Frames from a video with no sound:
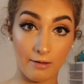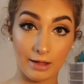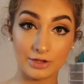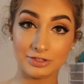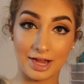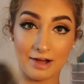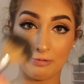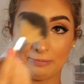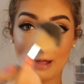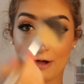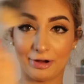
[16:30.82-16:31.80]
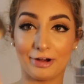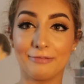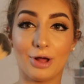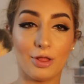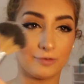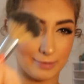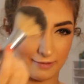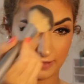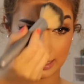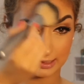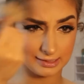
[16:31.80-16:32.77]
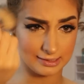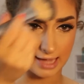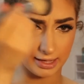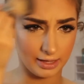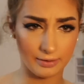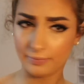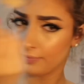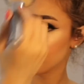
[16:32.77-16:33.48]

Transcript: And just kind of put powder all over my face to set it.